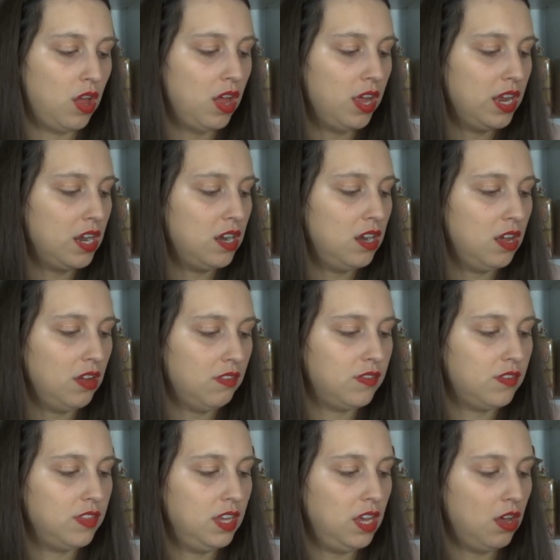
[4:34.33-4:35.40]
I
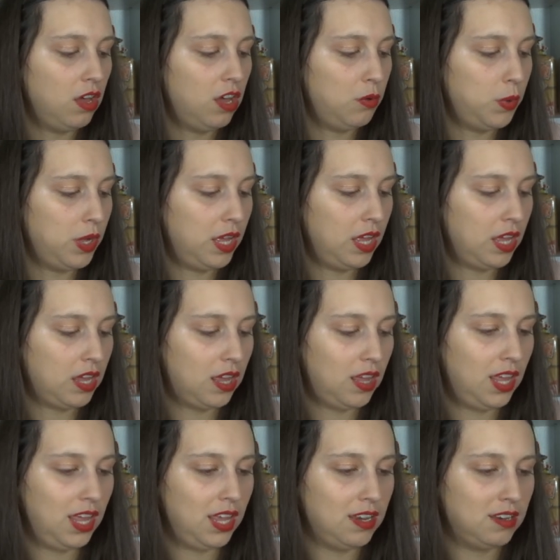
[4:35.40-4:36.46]
love the artwork
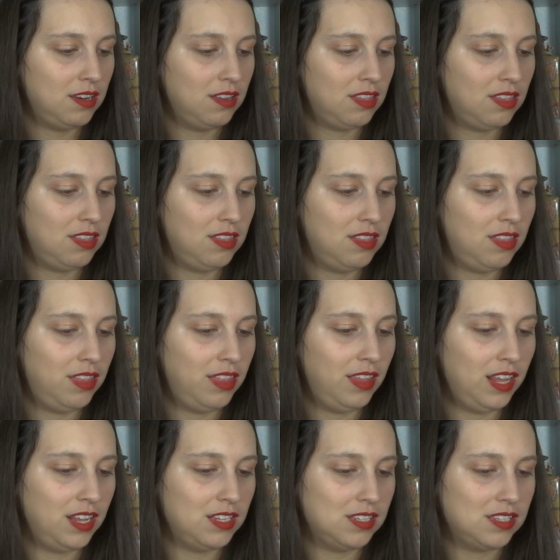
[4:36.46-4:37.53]
in
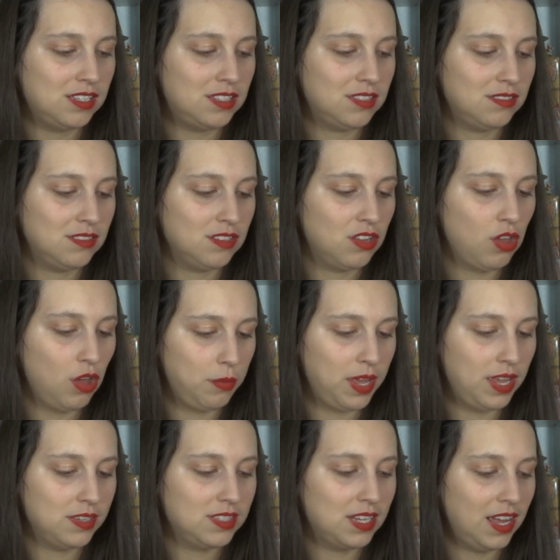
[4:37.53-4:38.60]
these
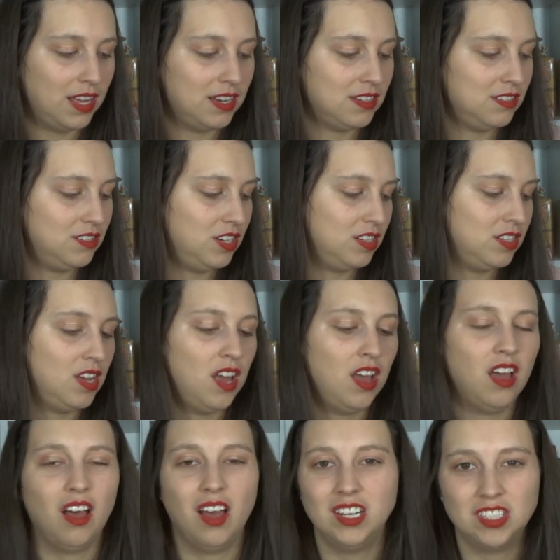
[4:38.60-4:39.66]
comics, and I
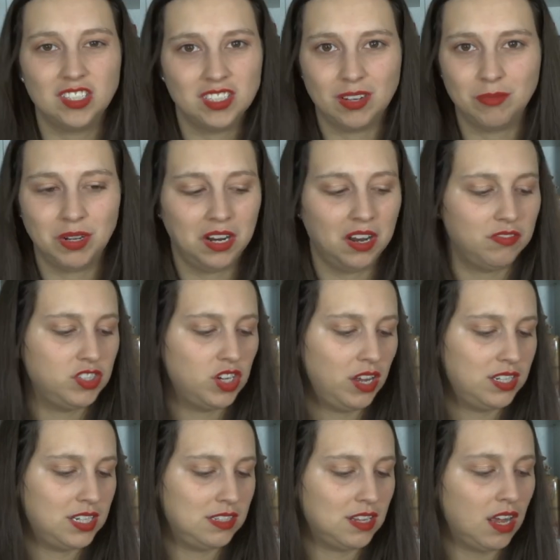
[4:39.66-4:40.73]
just generally love
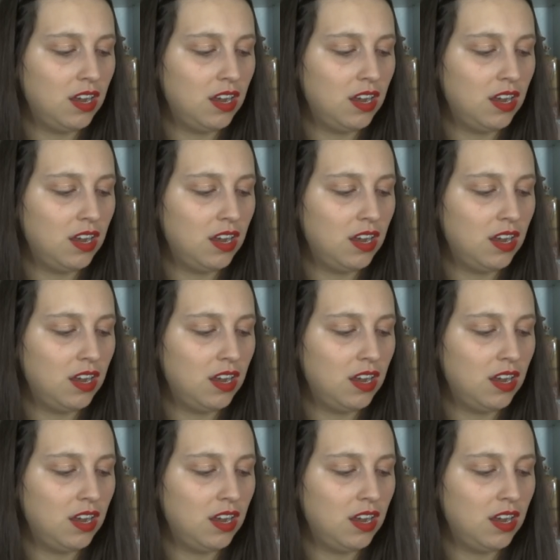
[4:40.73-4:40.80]
Giant Days.